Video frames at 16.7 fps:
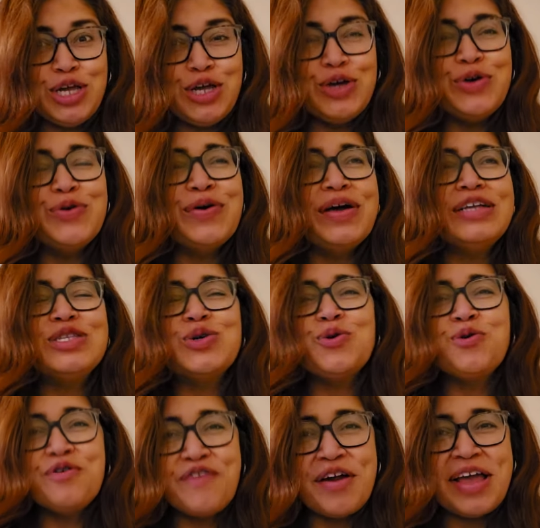do a
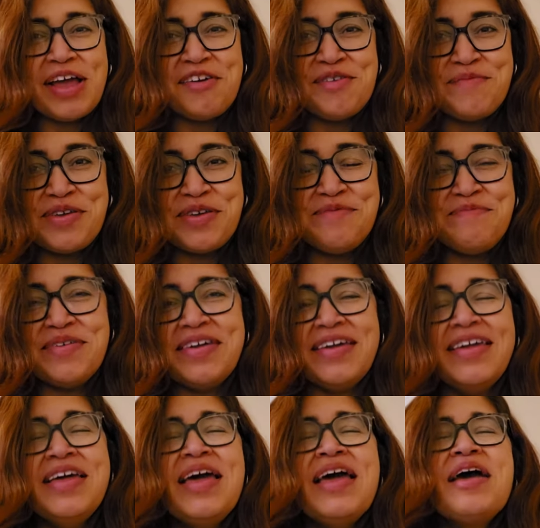tour of our
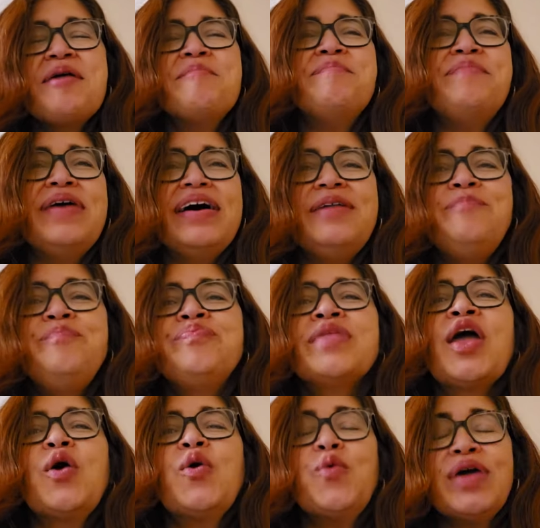Airbnb. But
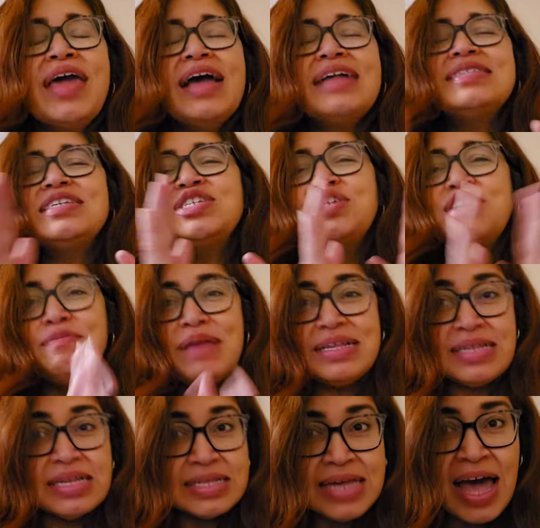we had such an
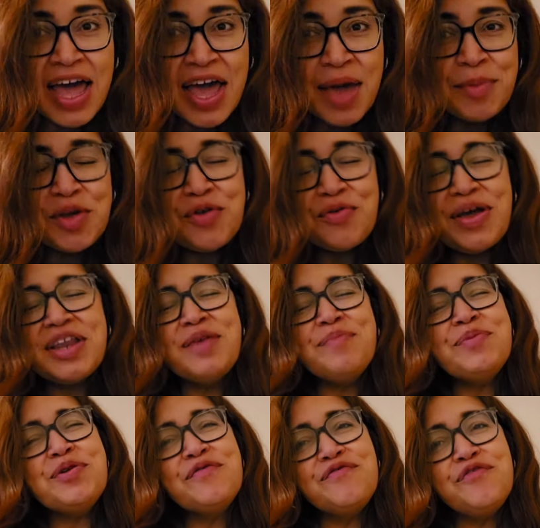amazing time and
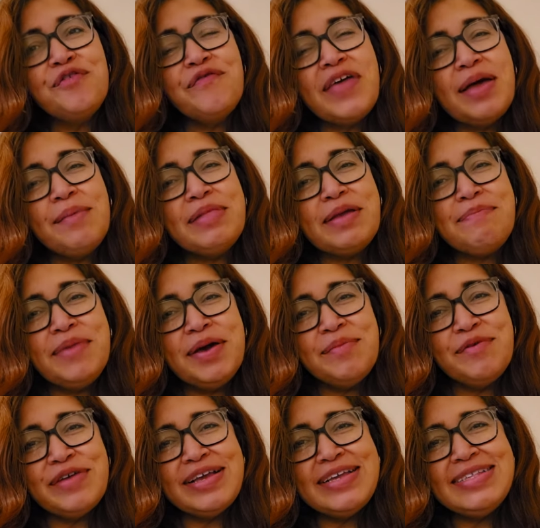created beautiful family
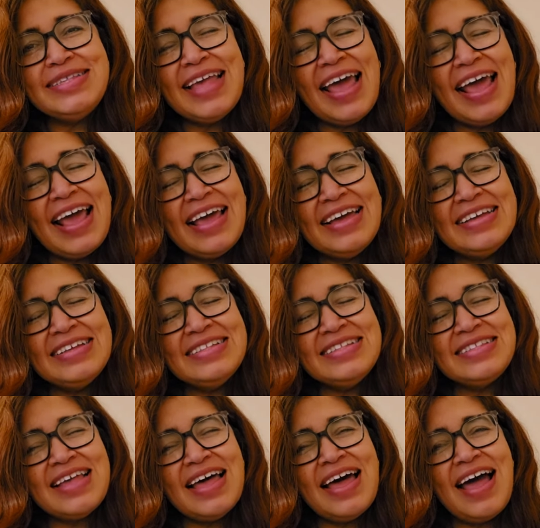memories.
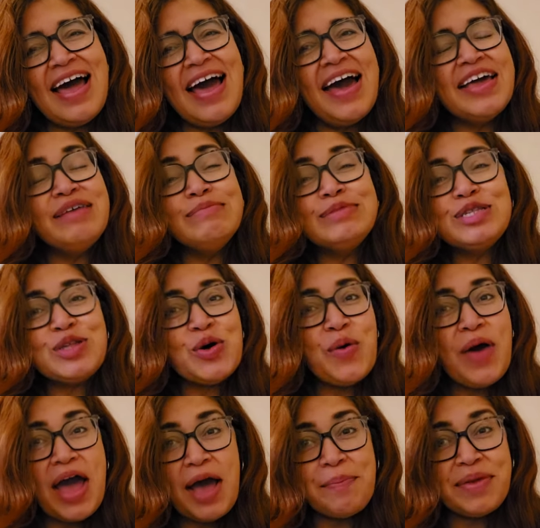And I am
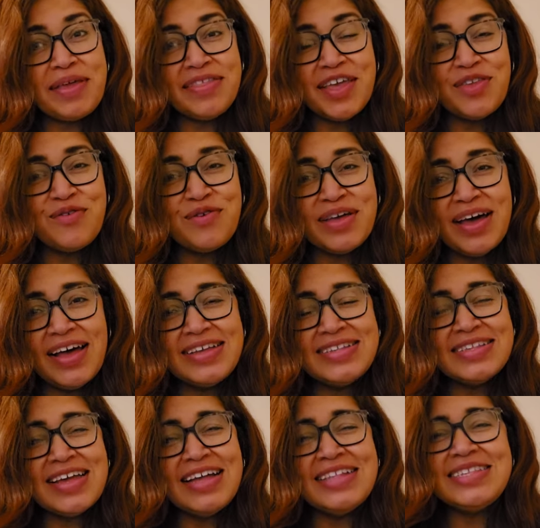so happy that you
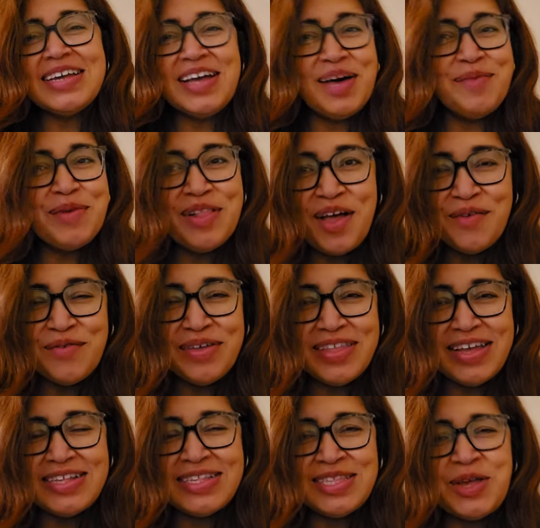guys got to come along
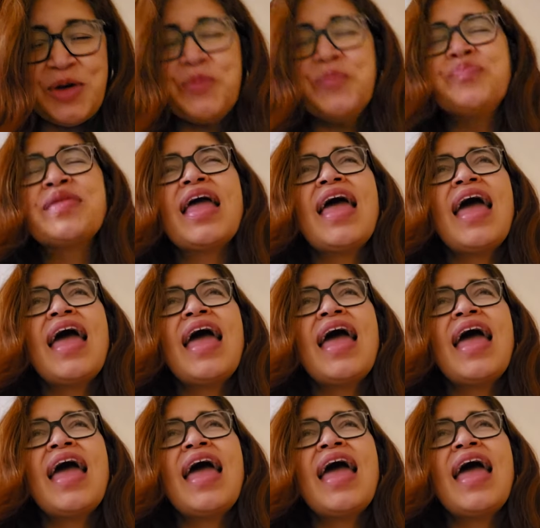with us. So